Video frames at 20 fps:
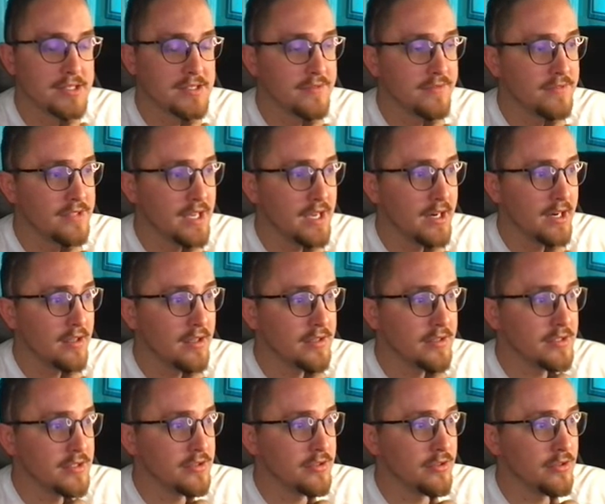of data
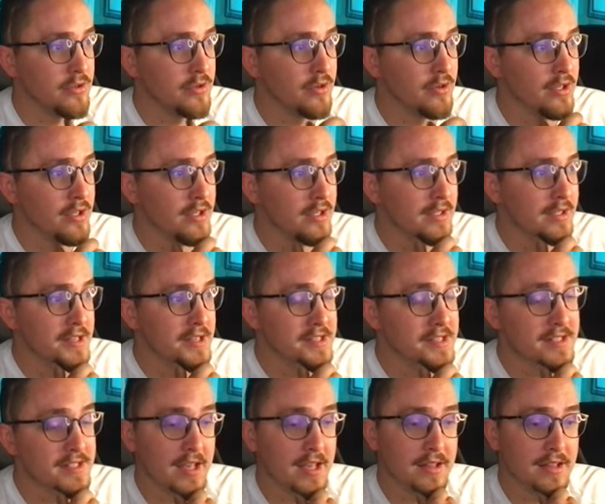to
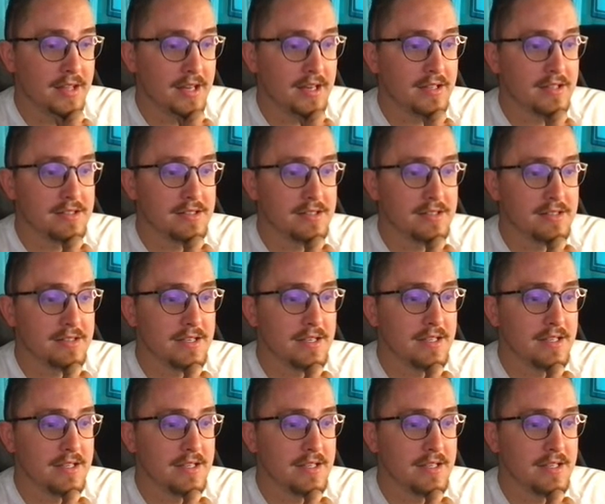say that it's